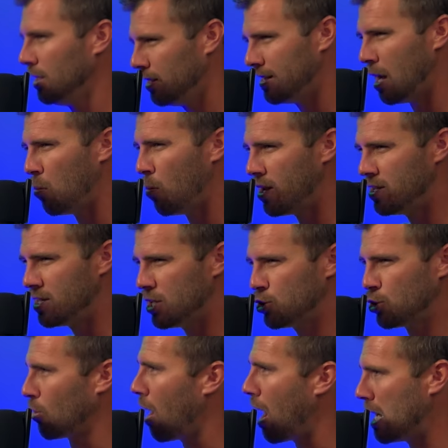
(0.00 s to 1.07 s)
That way you get
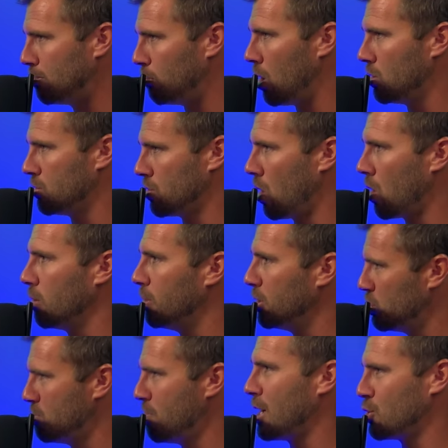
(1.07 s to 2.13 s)
your eyeballs on them and
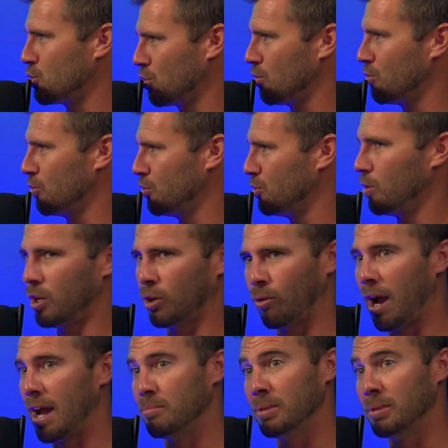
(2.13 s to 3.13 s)
you make sure they're doing it right.